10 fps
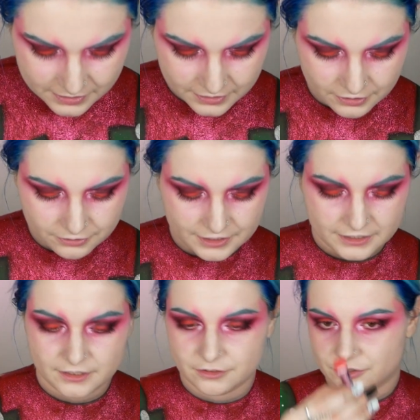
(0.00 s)
that I
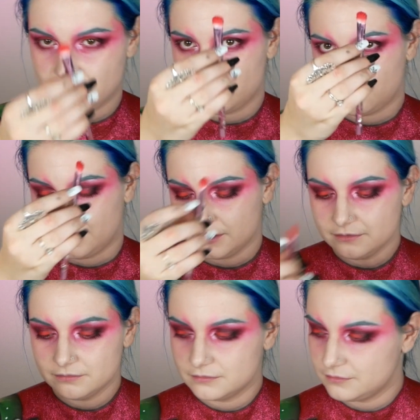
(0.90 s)
already used, this one.
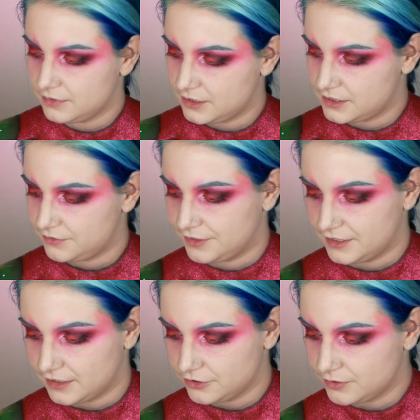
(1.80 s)
It's a very
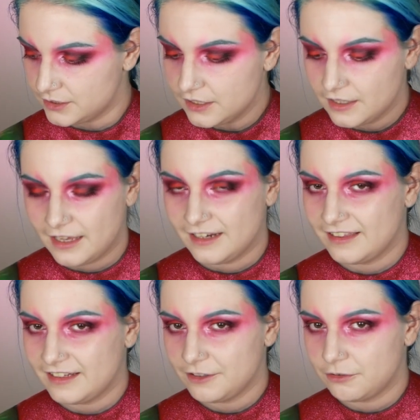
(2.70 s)
nice one. And
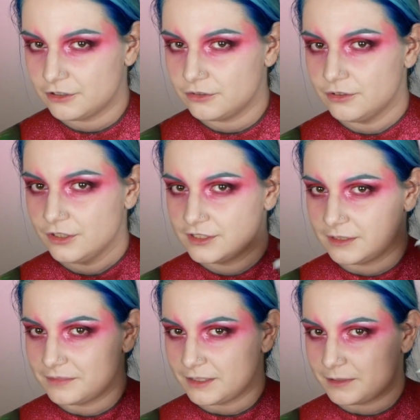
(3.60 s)
then I will do
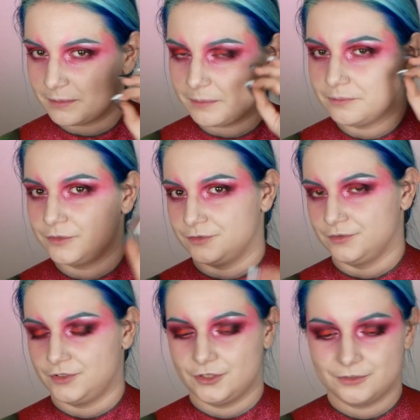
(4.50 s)
some tap
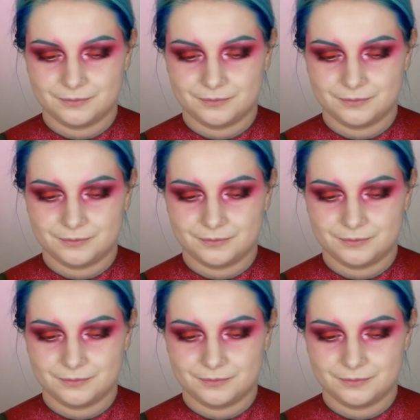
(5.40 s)
moves.